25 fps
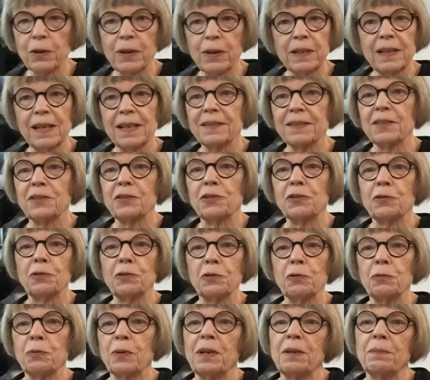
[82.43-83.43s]
I'd like to show
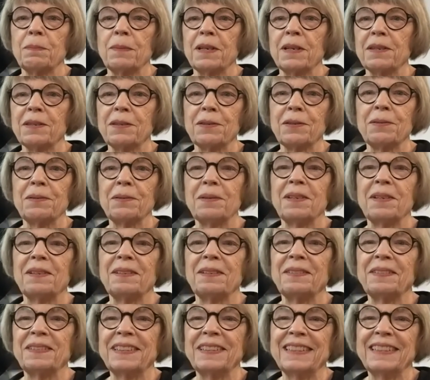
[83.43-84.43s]
you around my
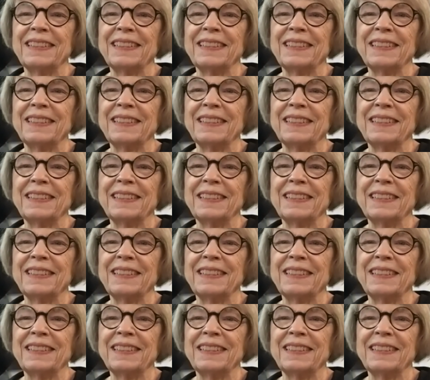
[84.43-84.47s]
studio.